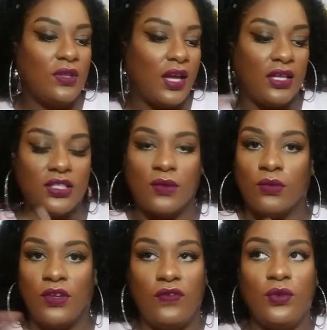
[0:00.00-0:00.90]
like some
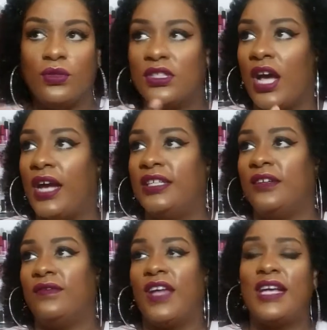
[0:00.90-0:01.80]
refueled kind
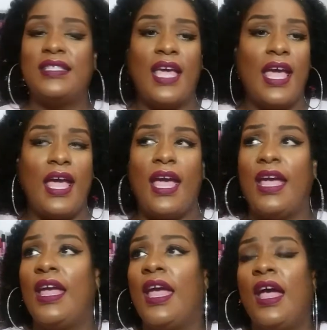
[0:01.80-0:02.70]
of
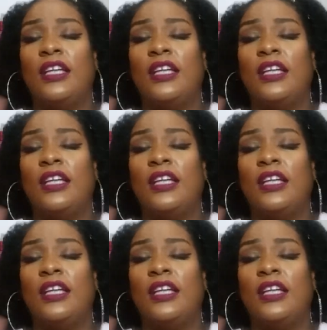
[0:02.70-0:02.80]
latte.